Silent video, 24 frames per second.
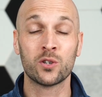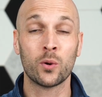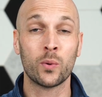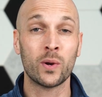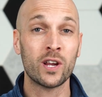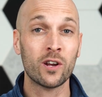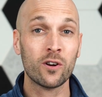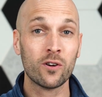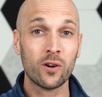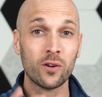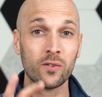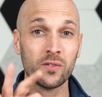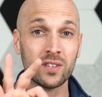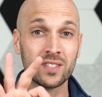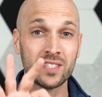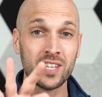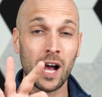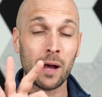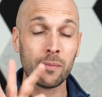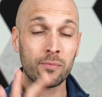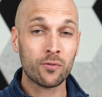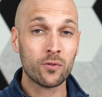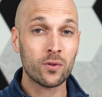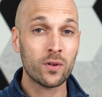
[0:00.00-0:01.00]
So here are the
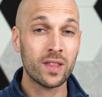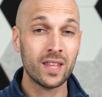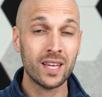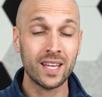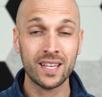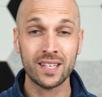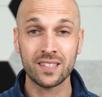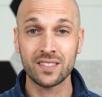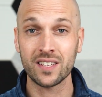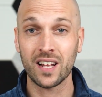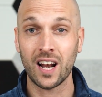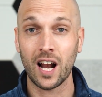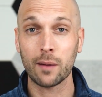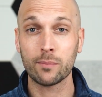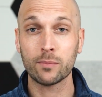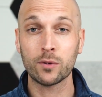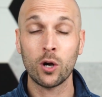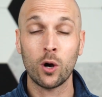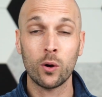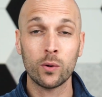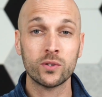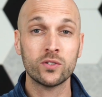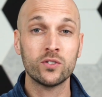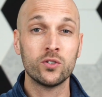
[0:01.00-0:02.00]
top three things that I'm
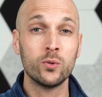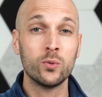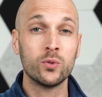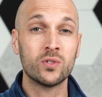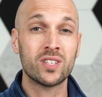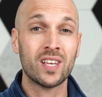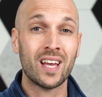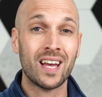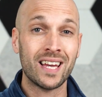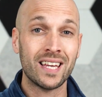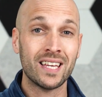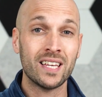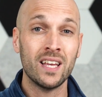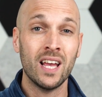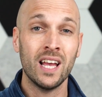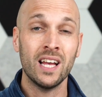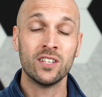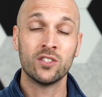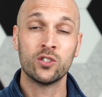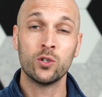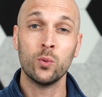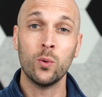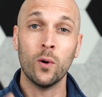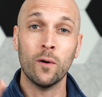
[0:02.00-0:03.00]
going to say
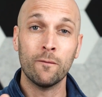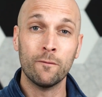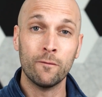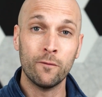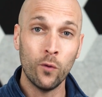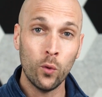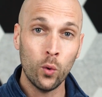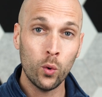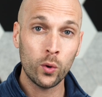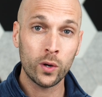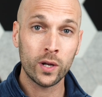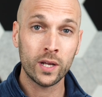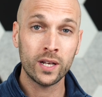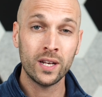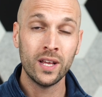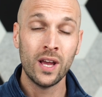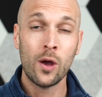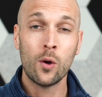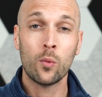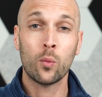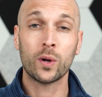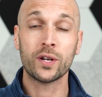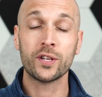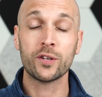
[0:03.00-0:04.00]
to avoid
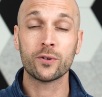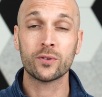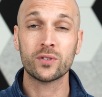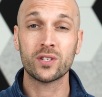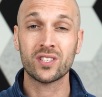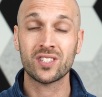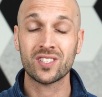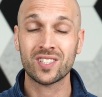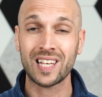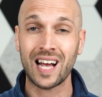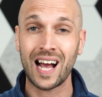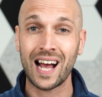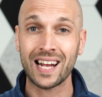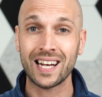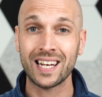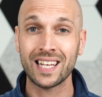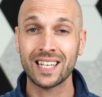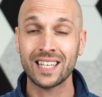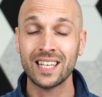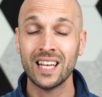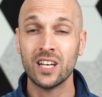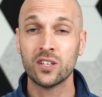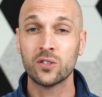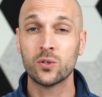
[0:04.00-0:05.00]
when you're
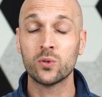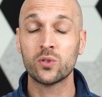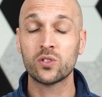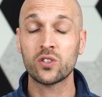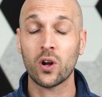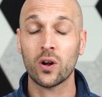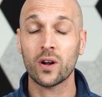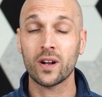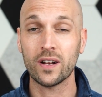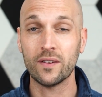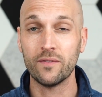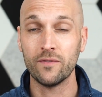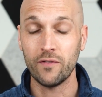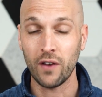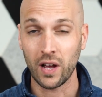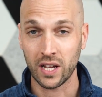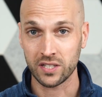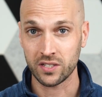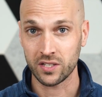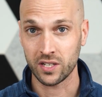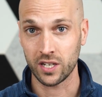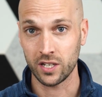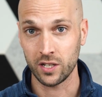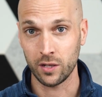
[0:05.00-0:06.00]
deciding to start
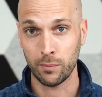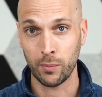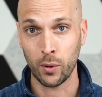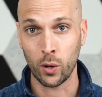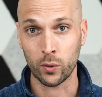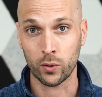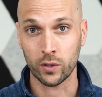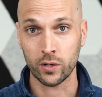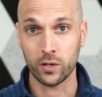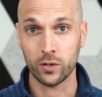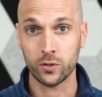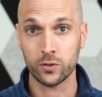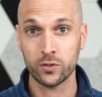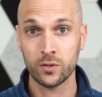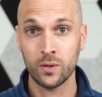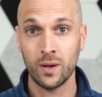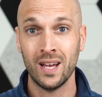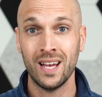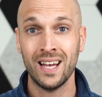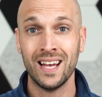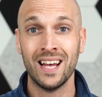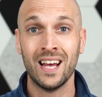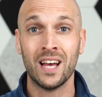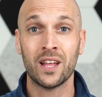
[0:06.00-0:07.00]
investing in the Poconos.
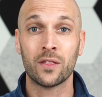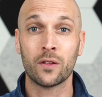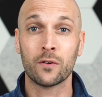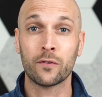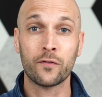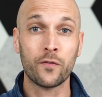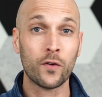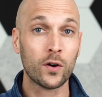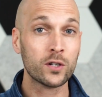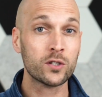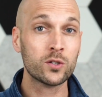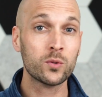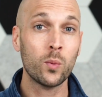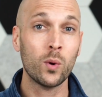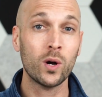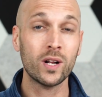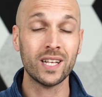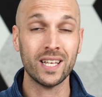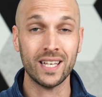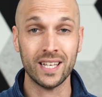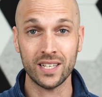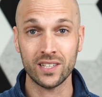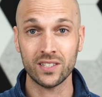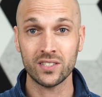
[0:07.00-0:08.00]
The first
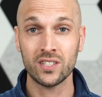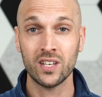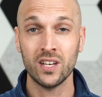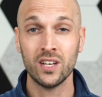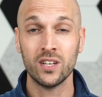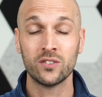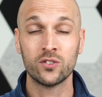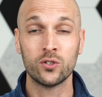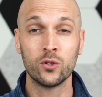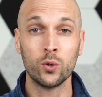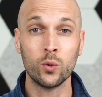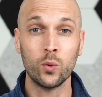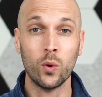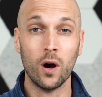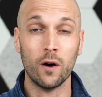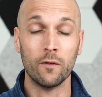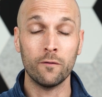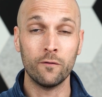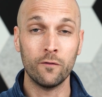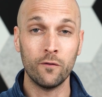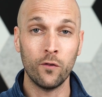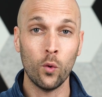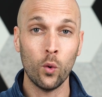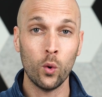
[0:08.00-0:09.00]
one is to
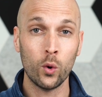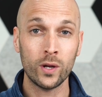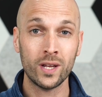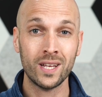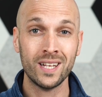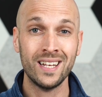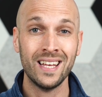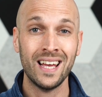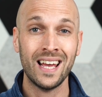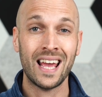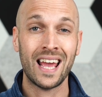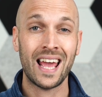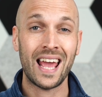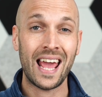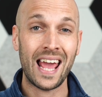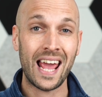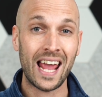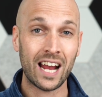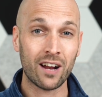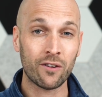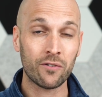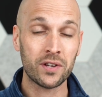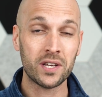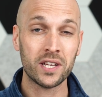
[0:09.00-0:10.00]
avoid
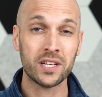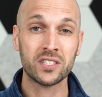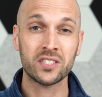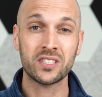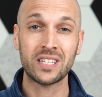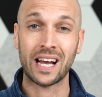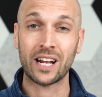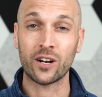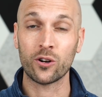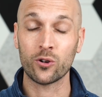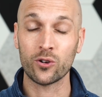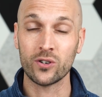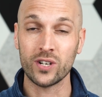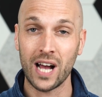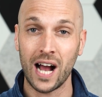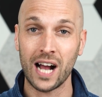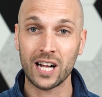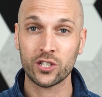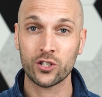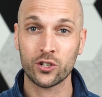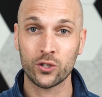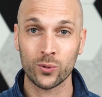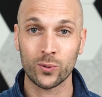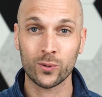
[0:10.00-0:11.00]
areas that are
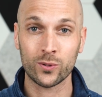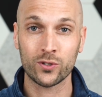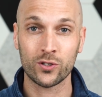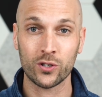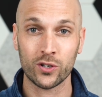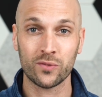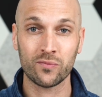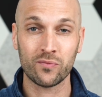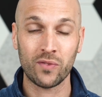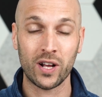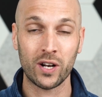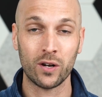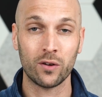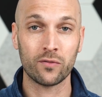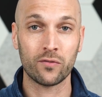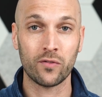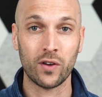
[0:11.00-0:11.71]
not short-term rental